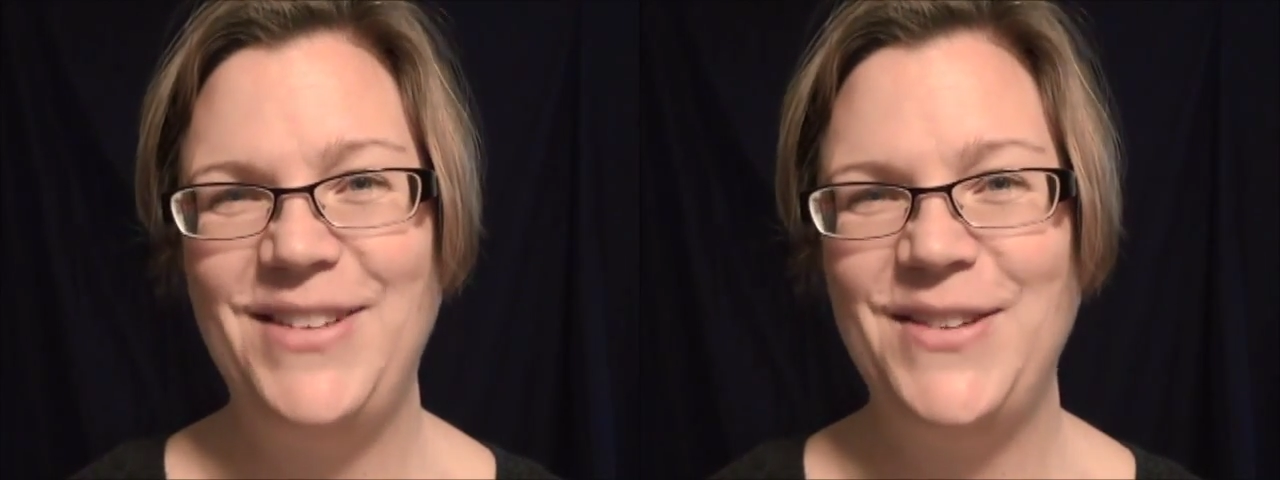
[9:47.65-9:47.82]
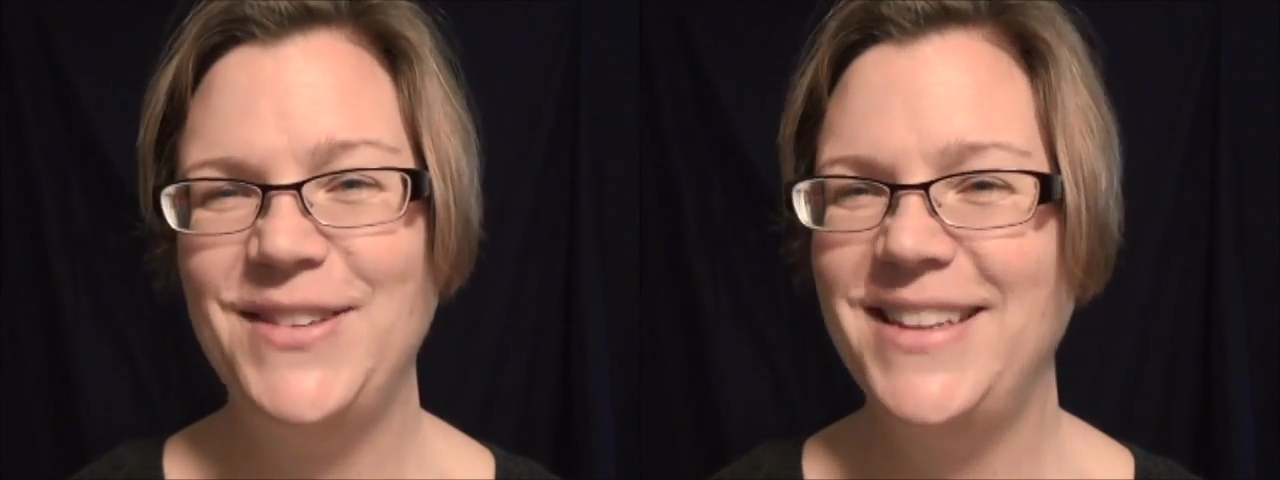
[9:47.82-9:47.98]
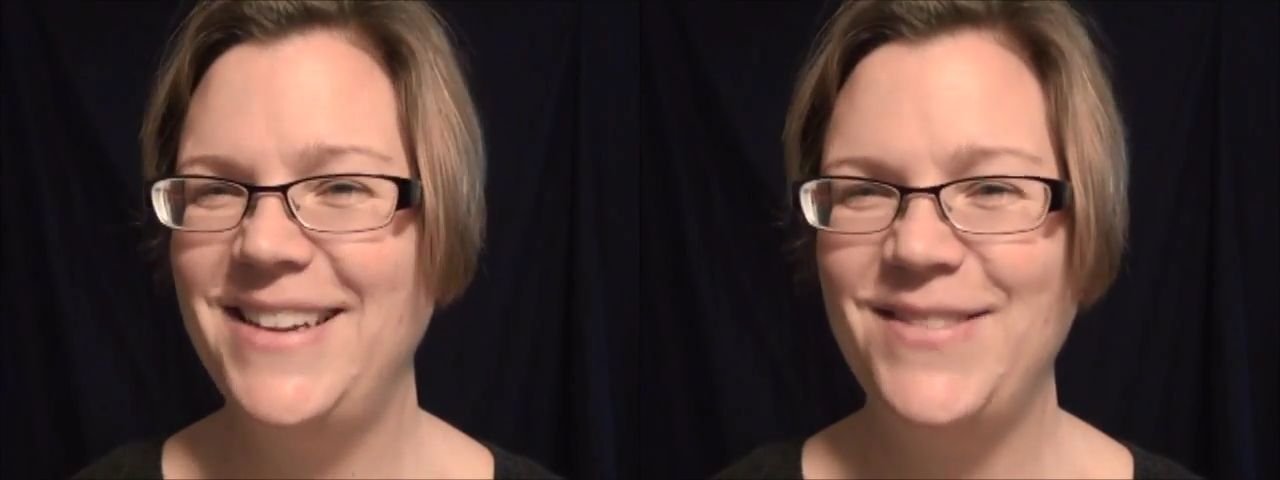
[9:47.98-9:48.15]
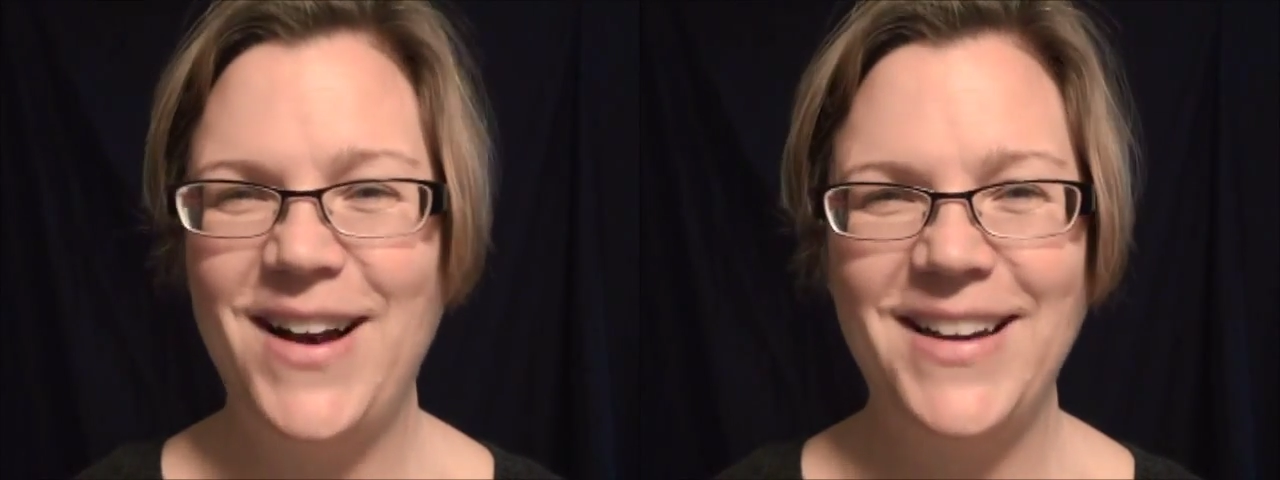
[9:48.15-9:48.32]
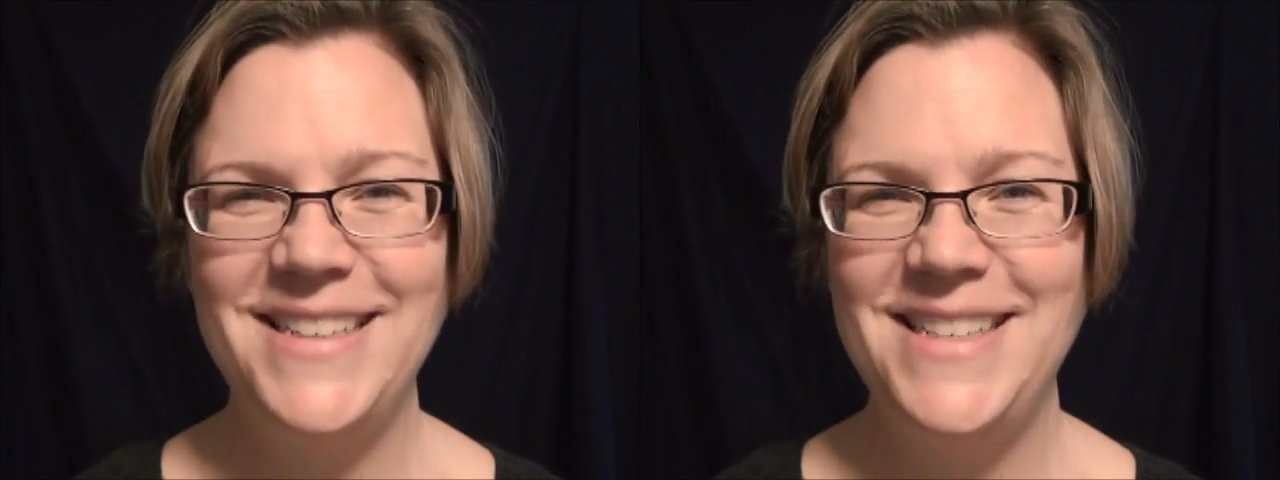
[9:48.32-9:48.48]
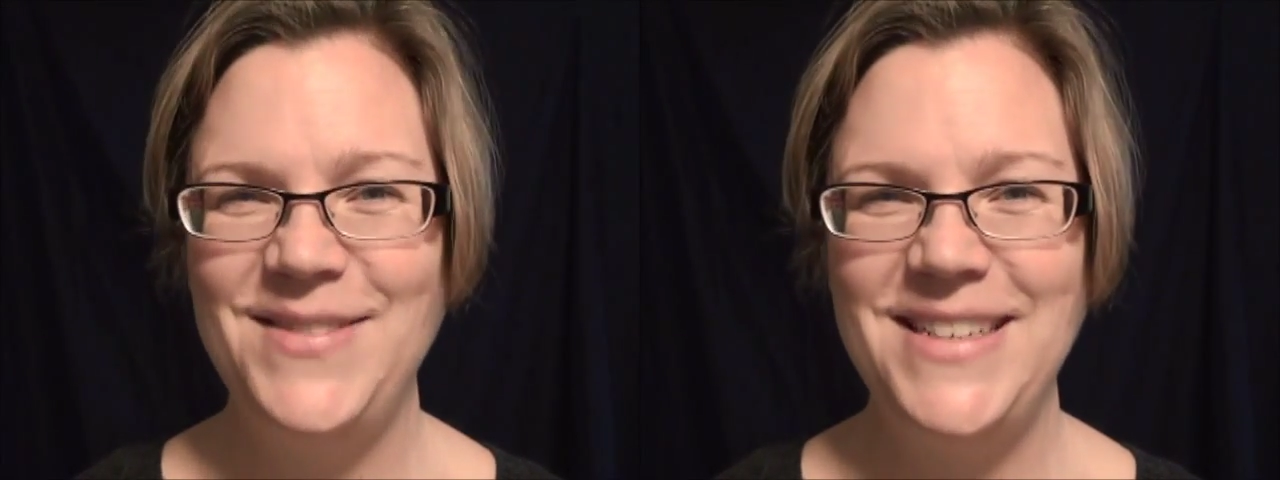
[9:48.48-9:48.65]
you really
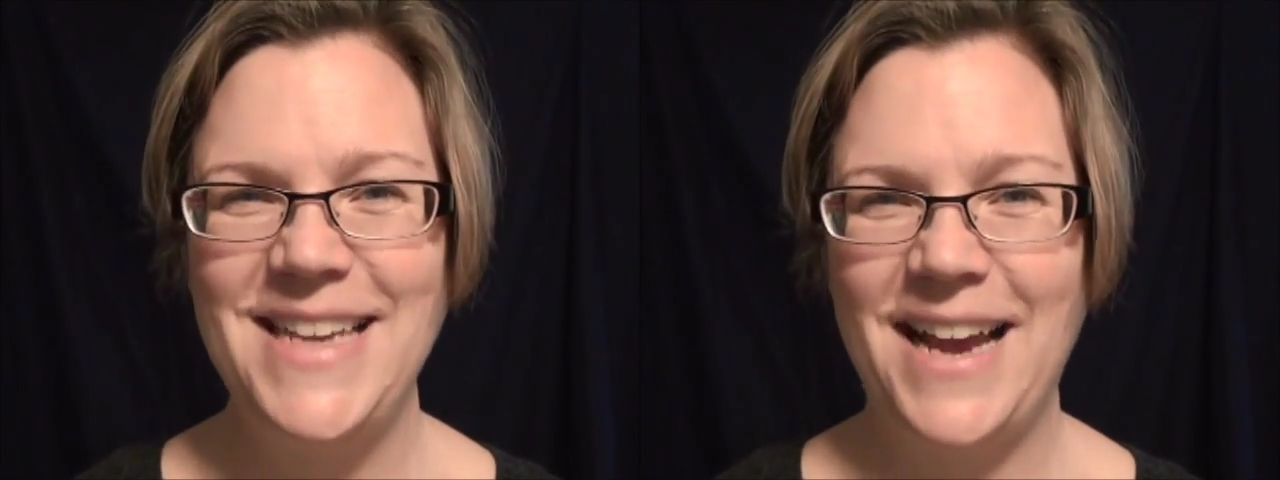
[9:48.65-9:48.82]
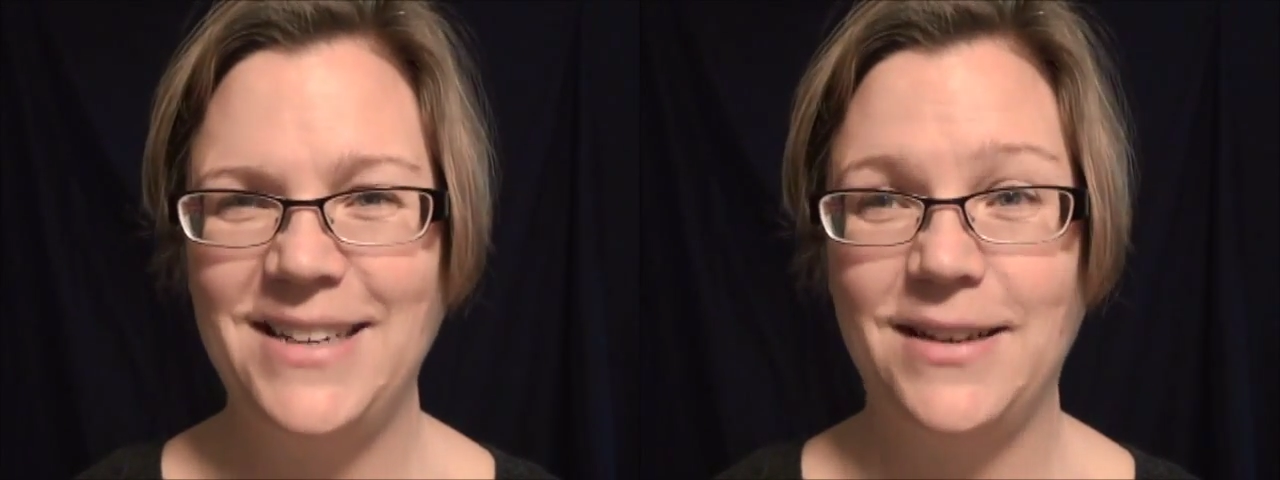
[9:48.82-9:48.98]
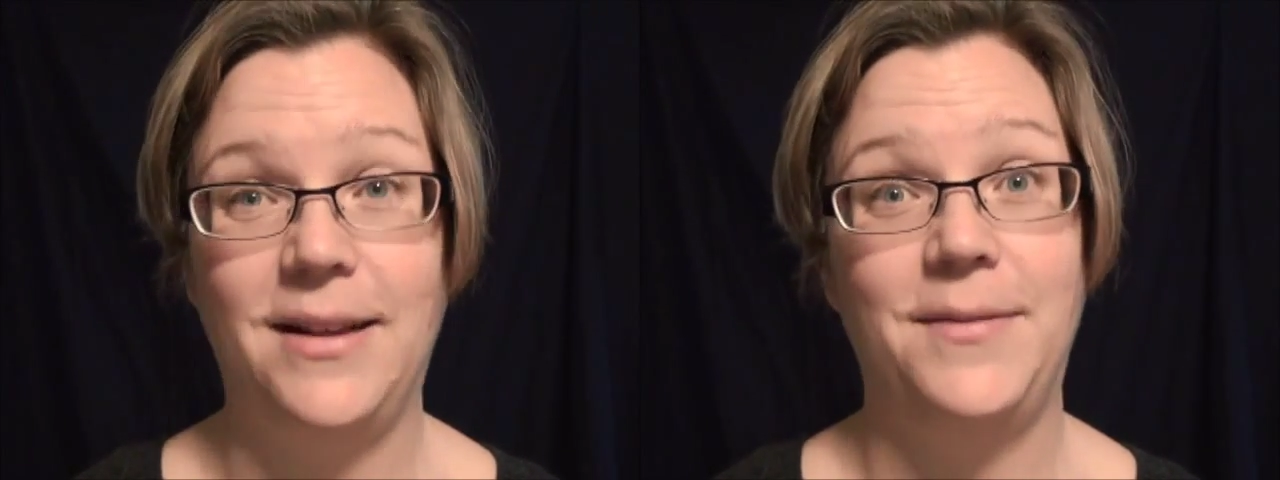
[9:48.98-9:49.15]
wanted to be technical,